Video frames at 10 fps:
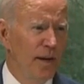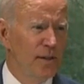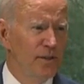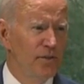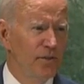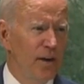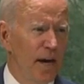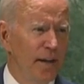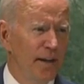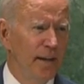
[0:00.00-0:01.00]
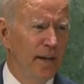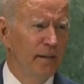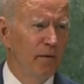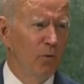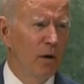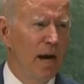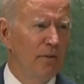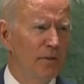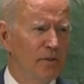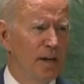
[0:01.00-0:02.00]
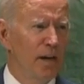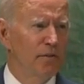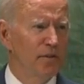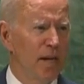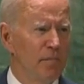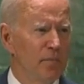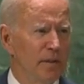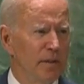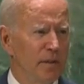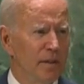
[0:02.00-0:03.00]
nations united again around a shared statement,